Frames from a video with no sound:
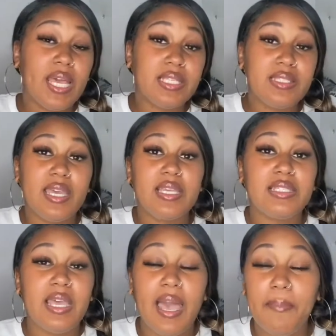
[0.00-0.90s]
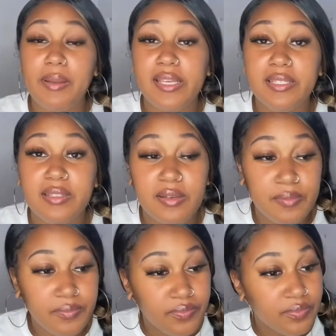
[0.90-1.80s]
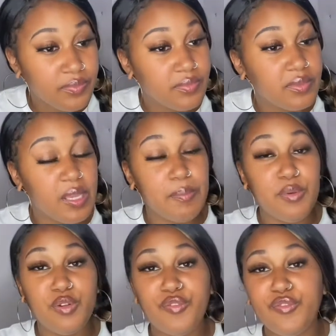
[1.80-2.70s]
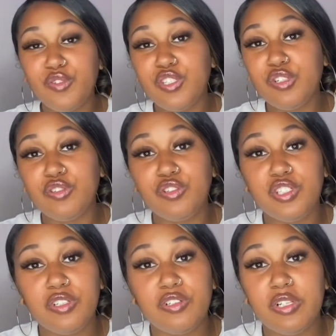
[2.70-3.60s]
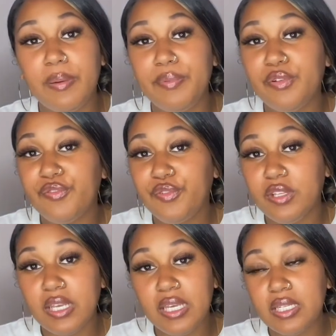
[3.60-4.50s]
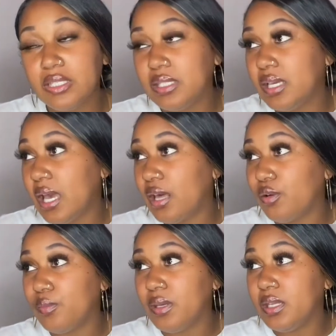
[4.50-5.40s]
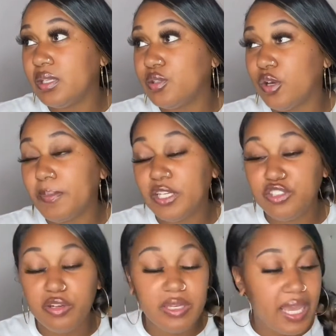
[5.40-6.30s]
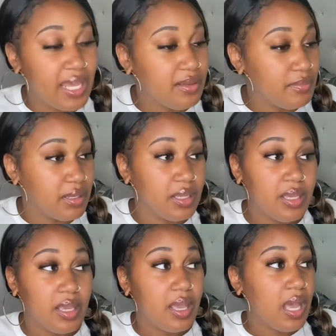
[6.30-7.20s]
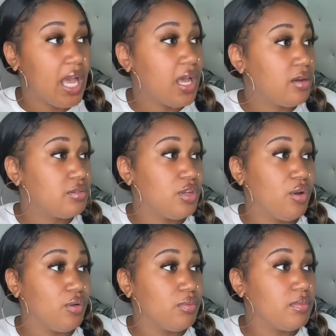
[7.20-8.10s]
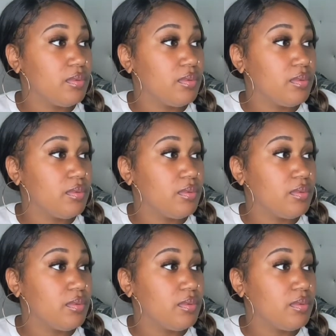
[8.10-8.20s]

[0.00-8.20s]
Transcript: can say is God bless them. They're beautiful children. Children are beautiful. They're innocent. I don't mean to talk about your daddy, but I don't know.